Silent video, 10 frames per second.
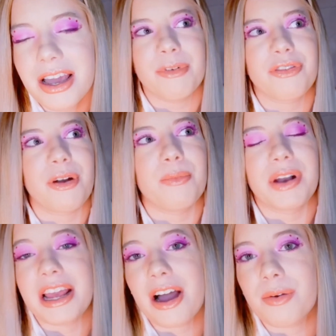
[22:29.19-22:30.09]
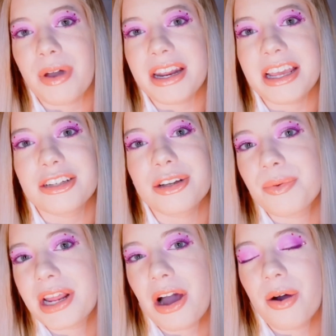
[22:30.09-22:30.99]
from when I got ready until
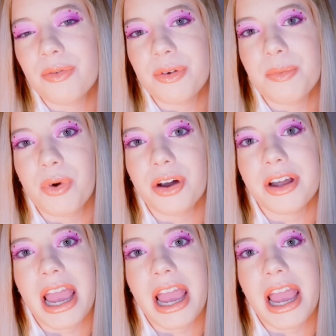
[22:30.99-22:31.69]
when I got home from work,